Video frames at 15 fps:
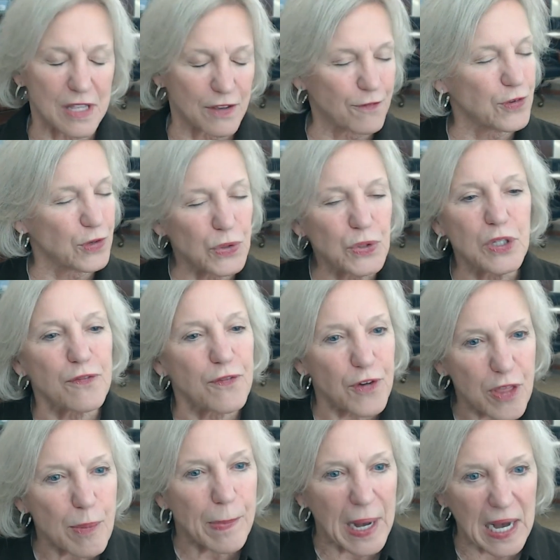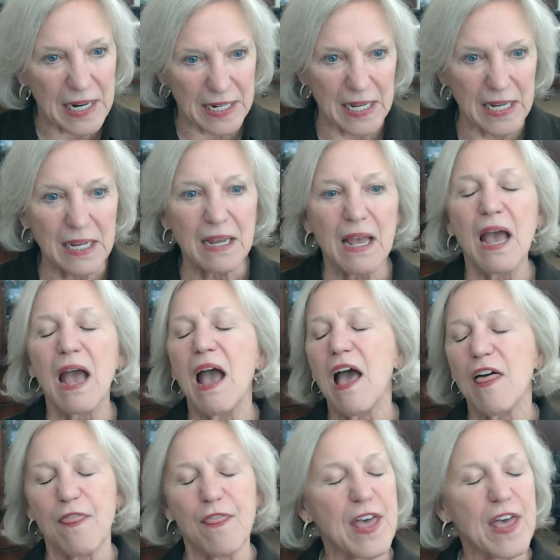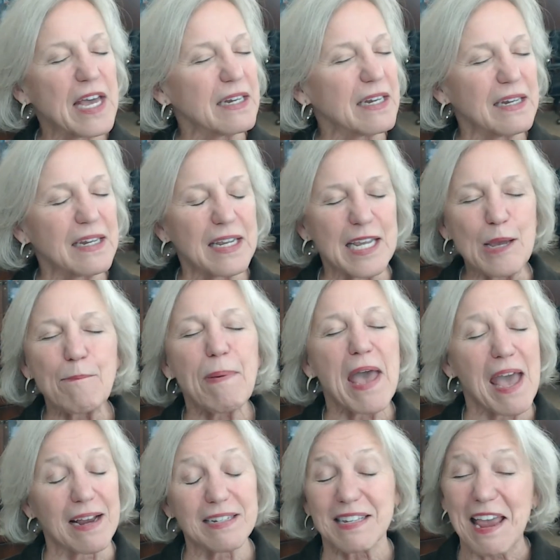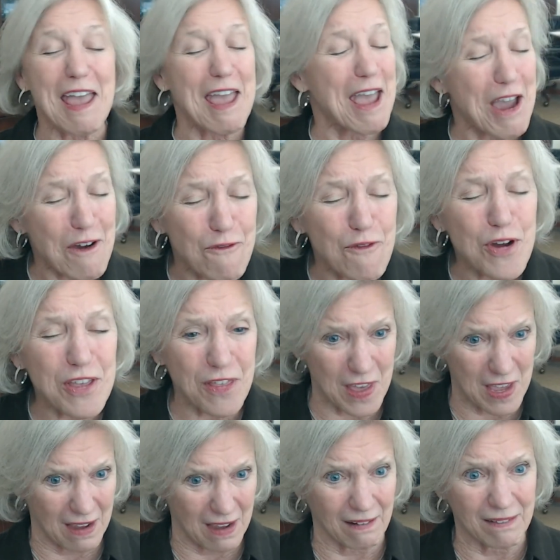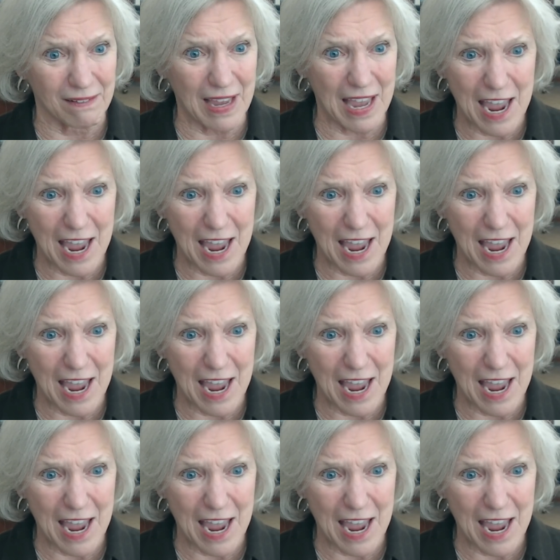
the fuel for the body that impacts everything,